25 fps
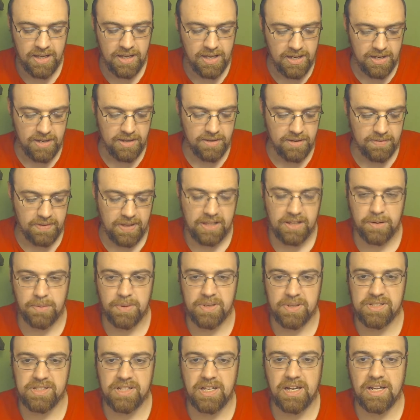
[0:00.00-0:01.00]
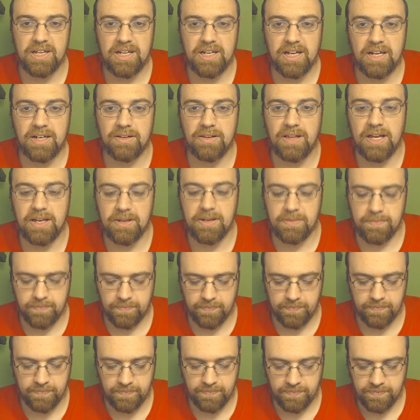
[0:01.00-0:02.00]
like, there wasn't any kind of like
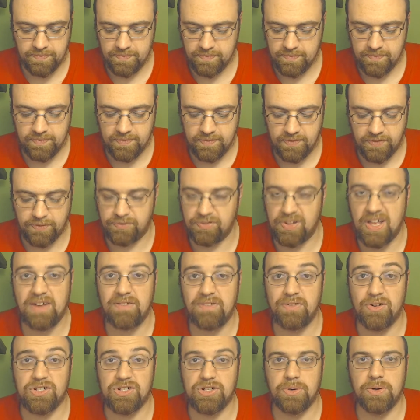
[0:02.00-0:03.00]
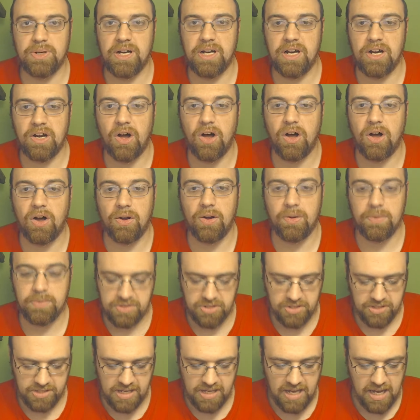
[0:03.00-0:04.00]
flavor to it at all. It was
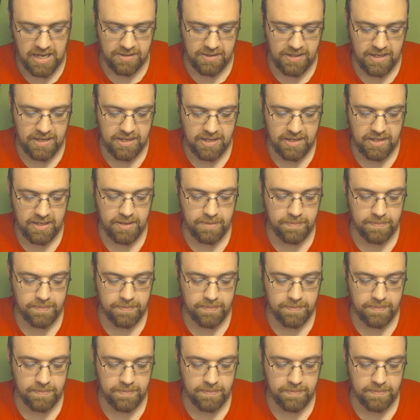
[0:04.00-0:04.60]
just kind of like a